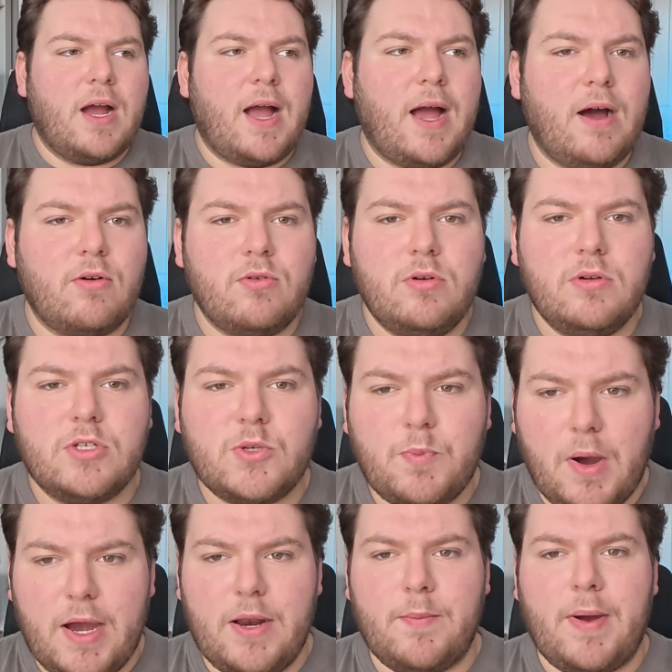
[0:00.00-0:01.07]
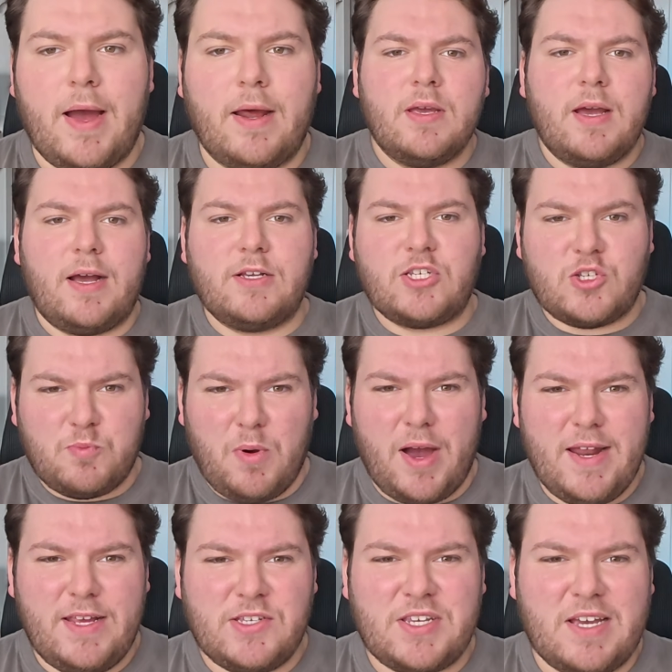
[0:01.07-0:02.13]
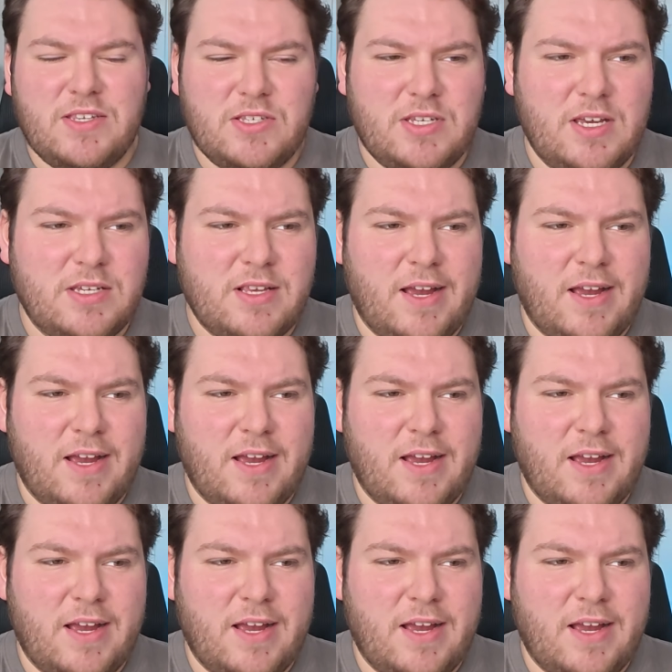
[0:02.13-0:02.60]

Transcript: how Spider-Man has spidey senses,